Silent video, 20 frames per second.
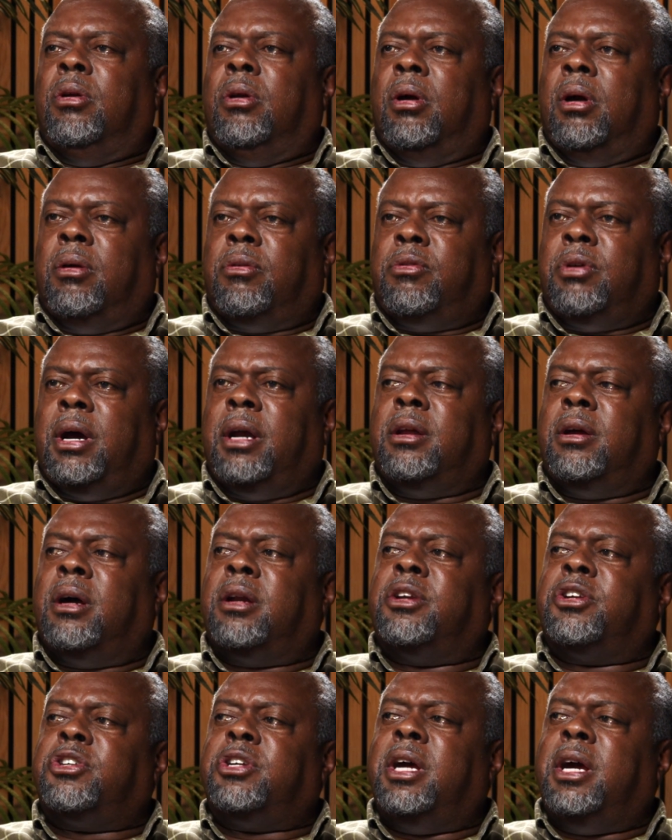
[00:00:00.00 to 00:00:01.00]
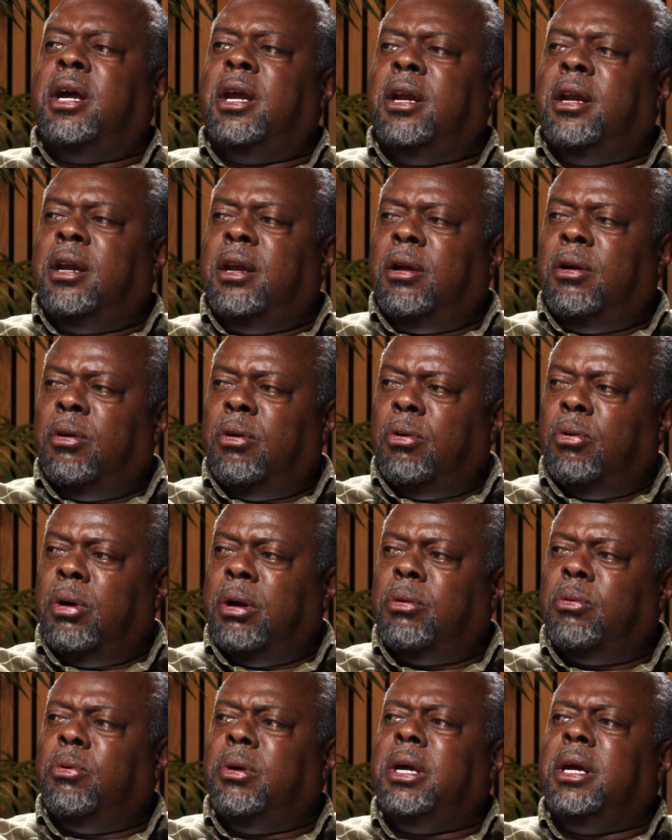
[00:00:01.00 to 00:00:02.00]
try to understand
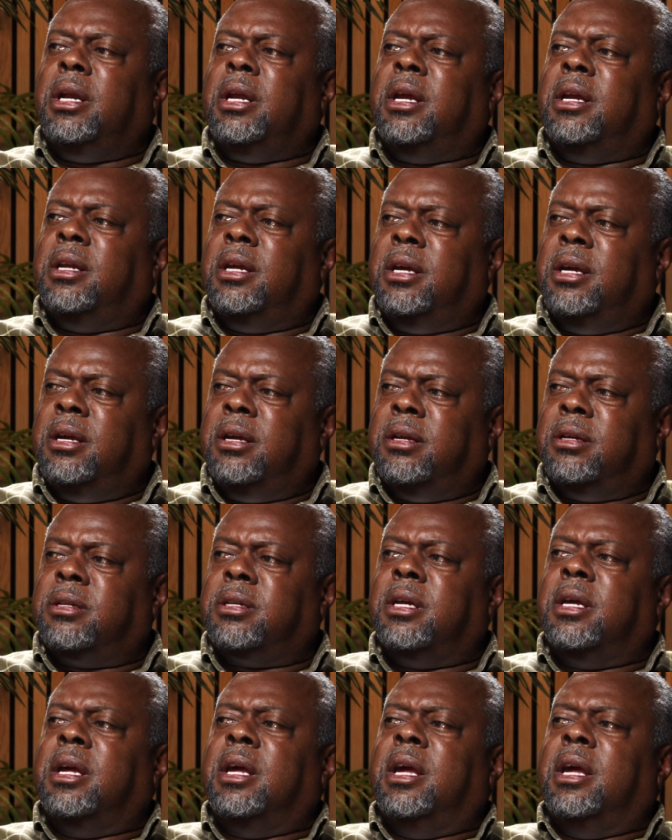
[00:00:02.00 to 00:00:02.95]
what weed it is